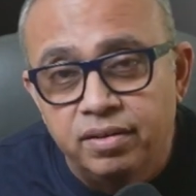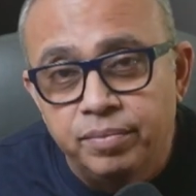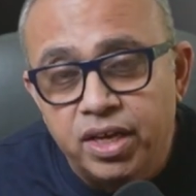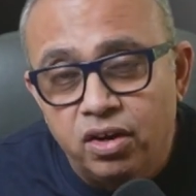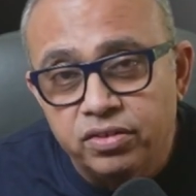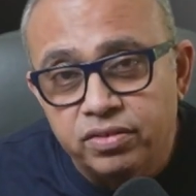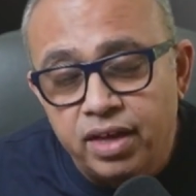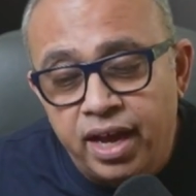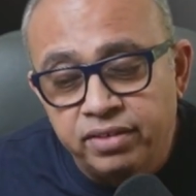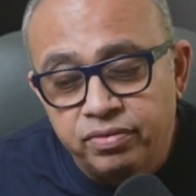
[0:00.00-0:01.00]
because
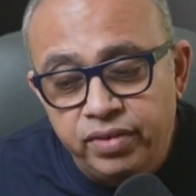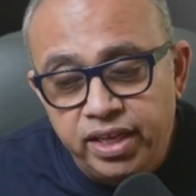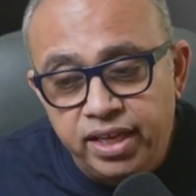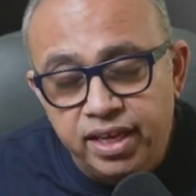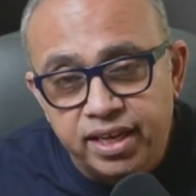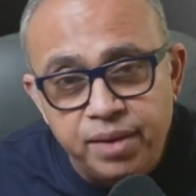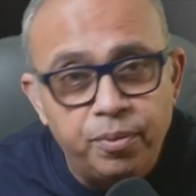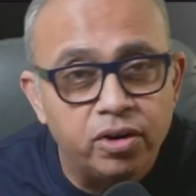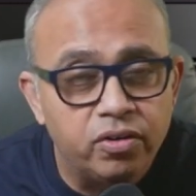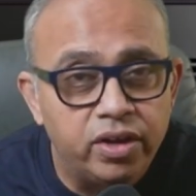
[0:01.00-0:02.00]
as we keep
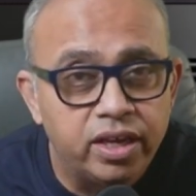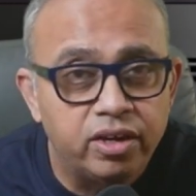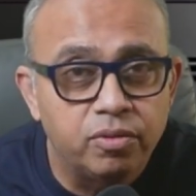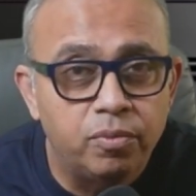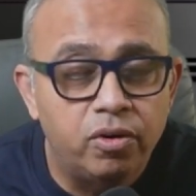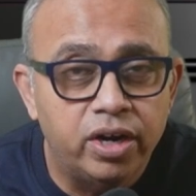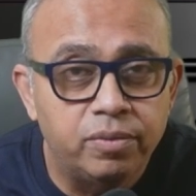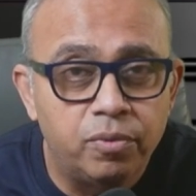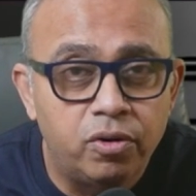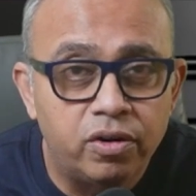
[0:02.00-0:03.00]
on going into more and
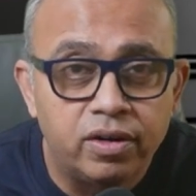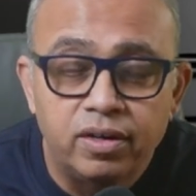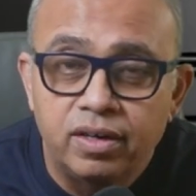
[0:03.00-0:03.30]
more